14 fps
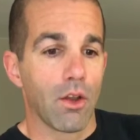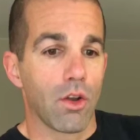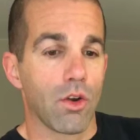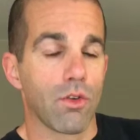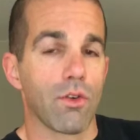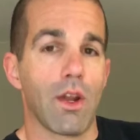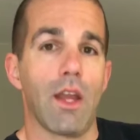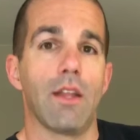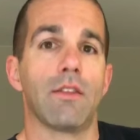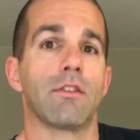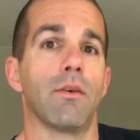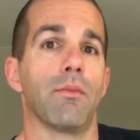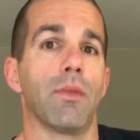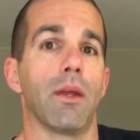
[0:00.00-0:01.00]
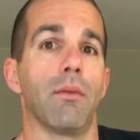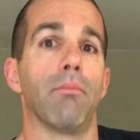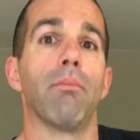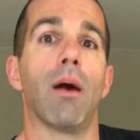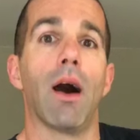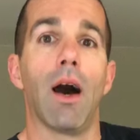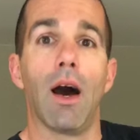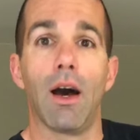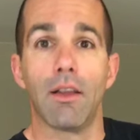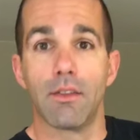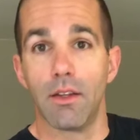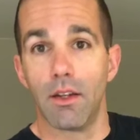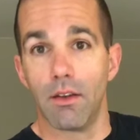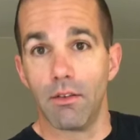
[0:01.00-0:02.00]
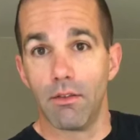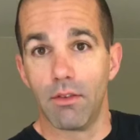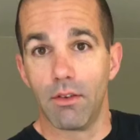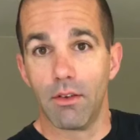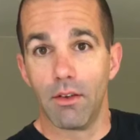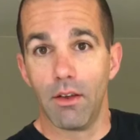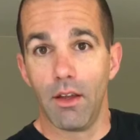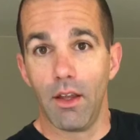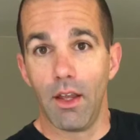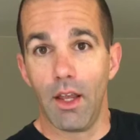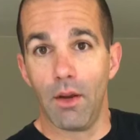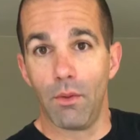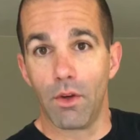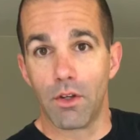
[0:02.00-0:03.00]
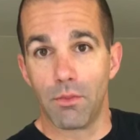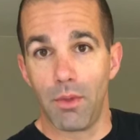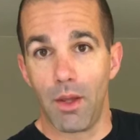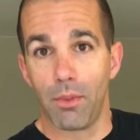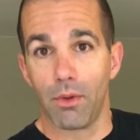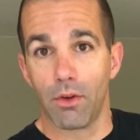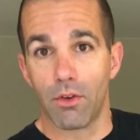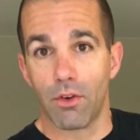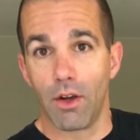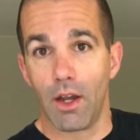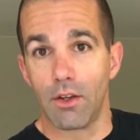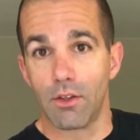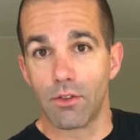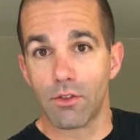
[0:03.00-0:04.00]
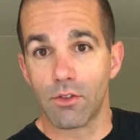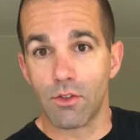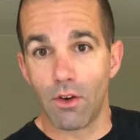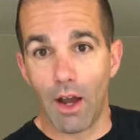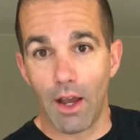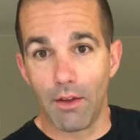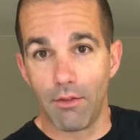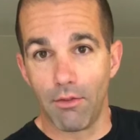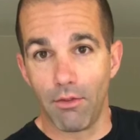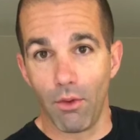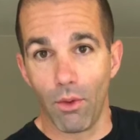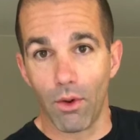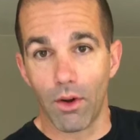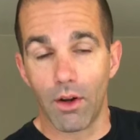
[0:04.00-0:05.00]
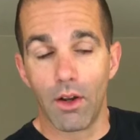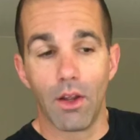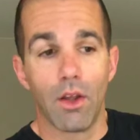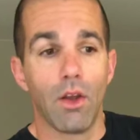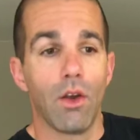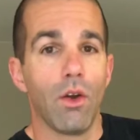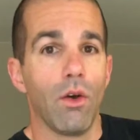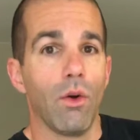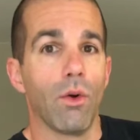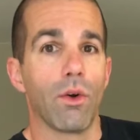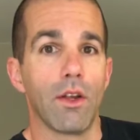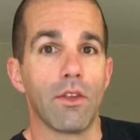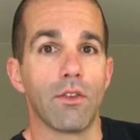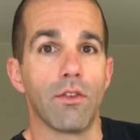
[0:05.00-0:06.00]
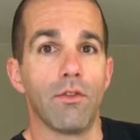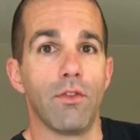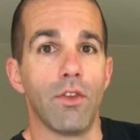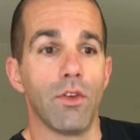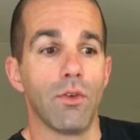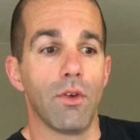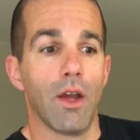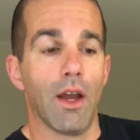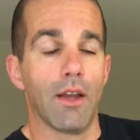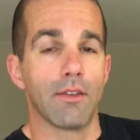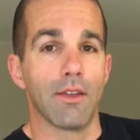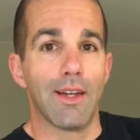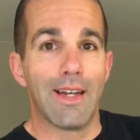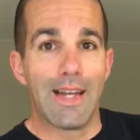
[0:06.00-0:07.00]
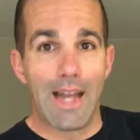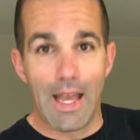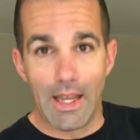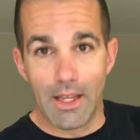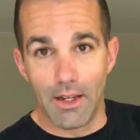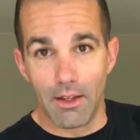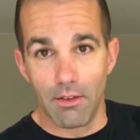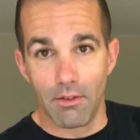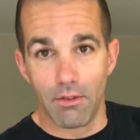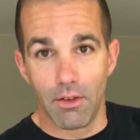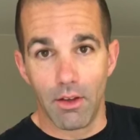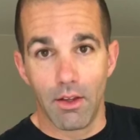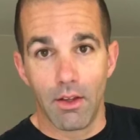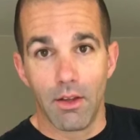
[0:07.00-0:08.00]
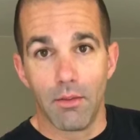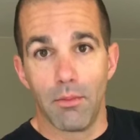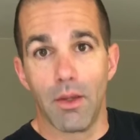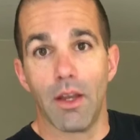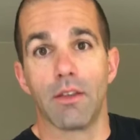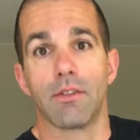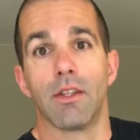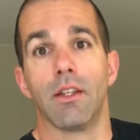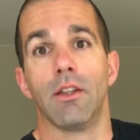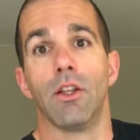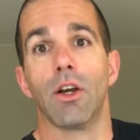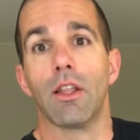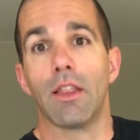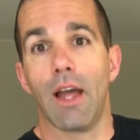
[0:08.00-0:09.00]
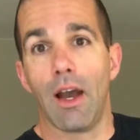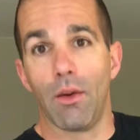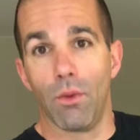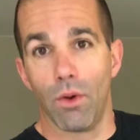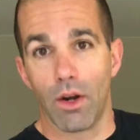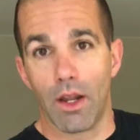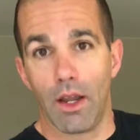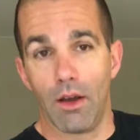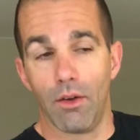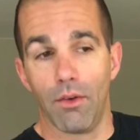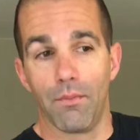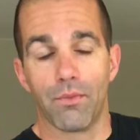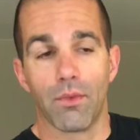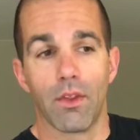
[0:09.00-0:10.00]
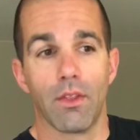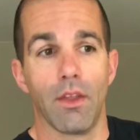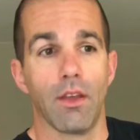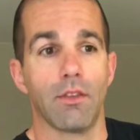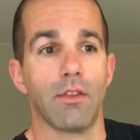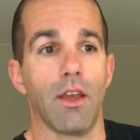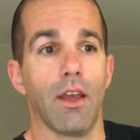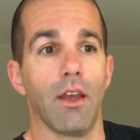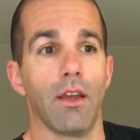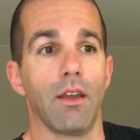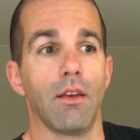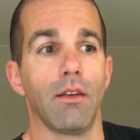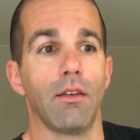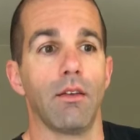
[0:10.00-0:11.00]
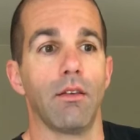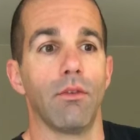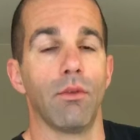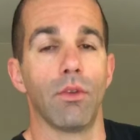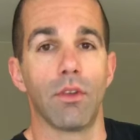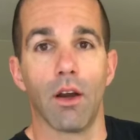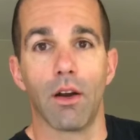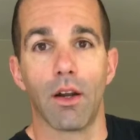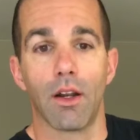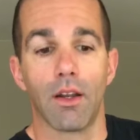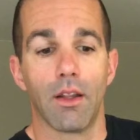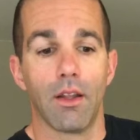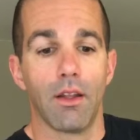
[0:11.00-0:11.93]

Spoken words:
create something positive in which people are trying to strive for, or is it viewed as a negative because they look at that workout, they say, well, darn it,